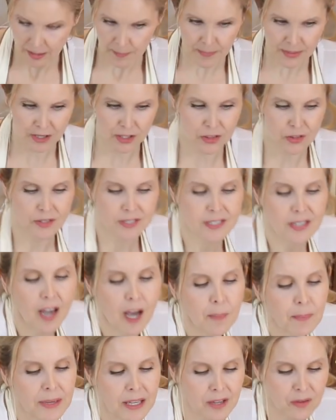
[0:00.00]
I'm gonna
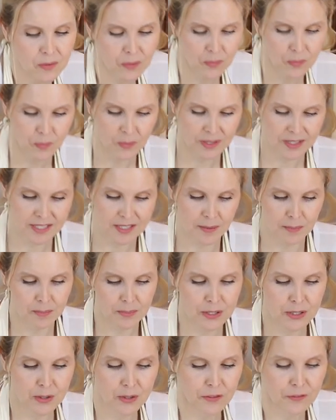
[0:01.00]
top it with some
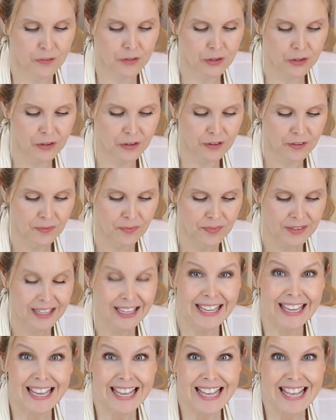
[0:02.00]
beautiful,
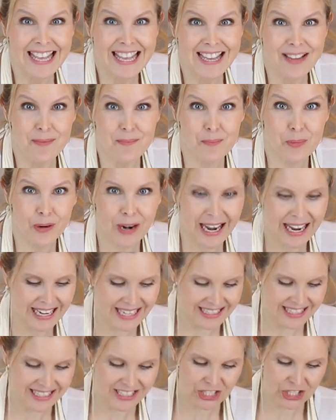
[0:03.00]

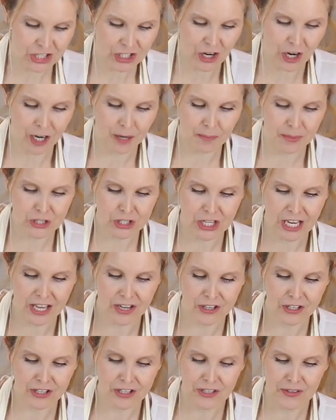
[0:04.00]
bright, sharp
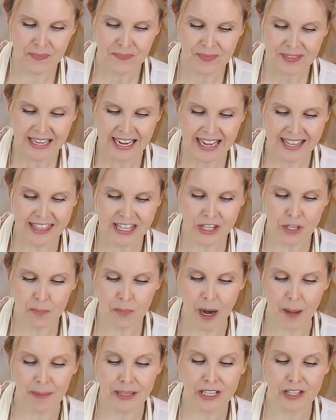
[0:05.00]
cheddar I think you
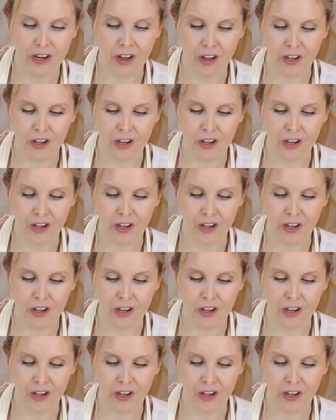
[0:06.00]
probably could